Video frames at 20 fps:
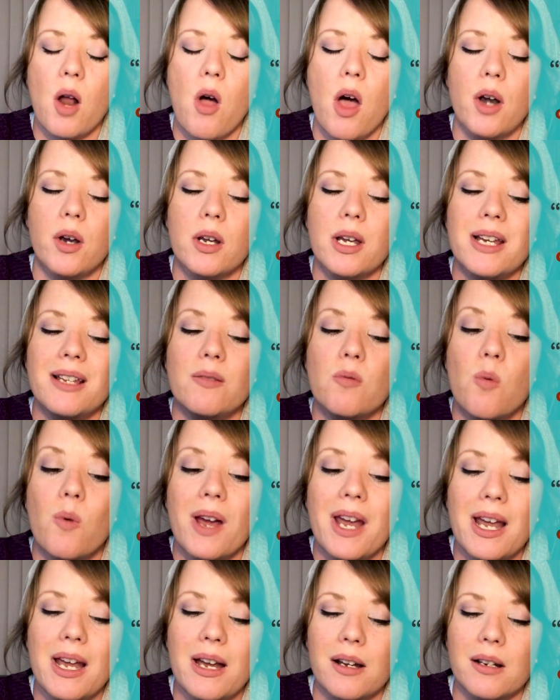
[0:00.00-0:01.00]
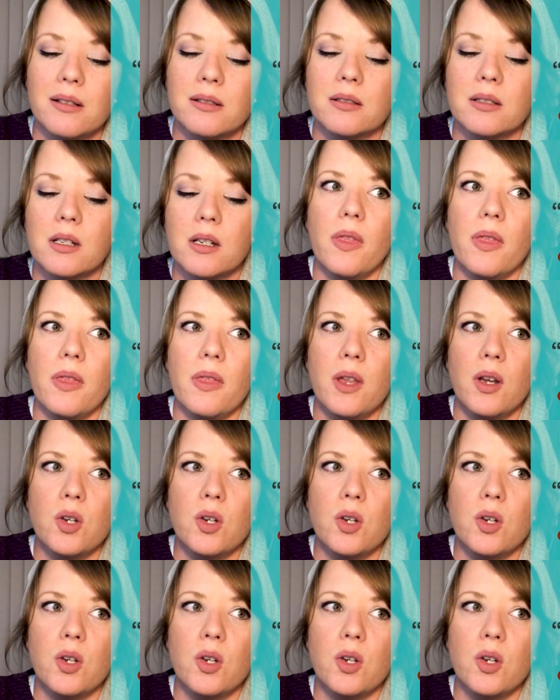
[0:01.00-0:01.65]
under his wings. The